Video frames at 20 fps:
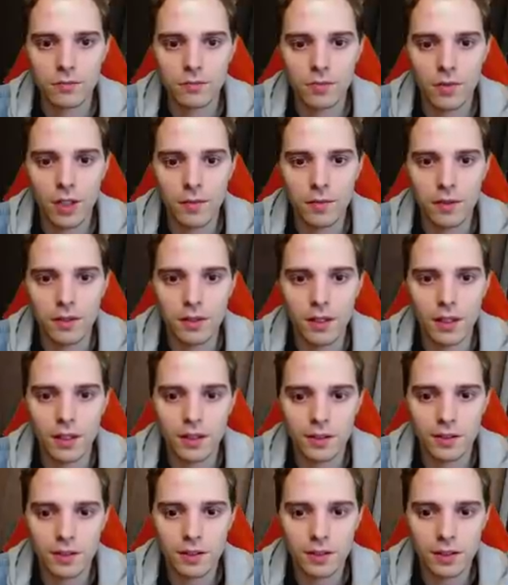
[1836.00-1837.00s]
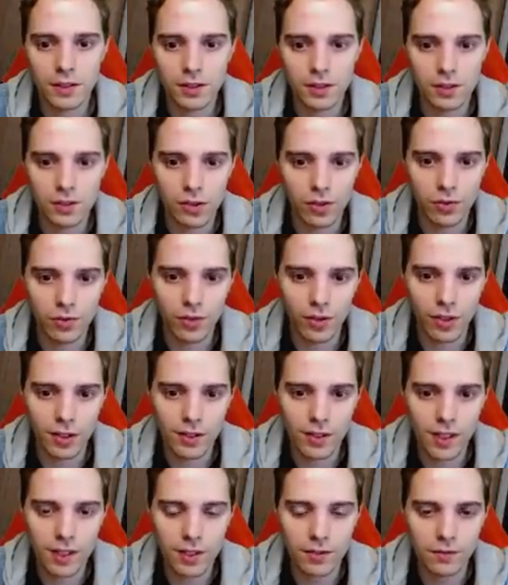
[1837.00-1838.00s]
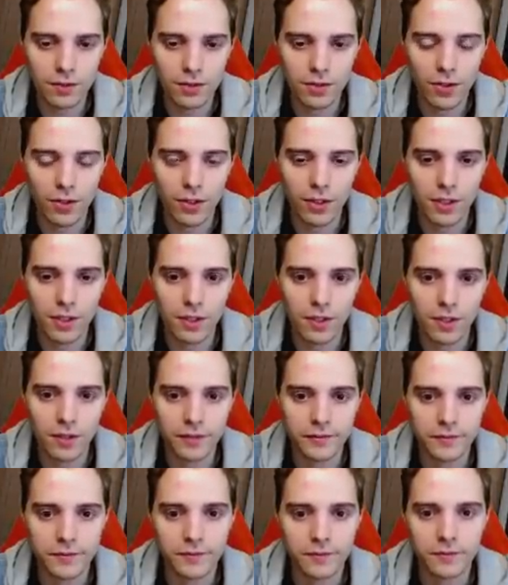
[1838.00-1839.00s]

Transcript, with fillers: Probably not. Let's just go for an attach of the turn here.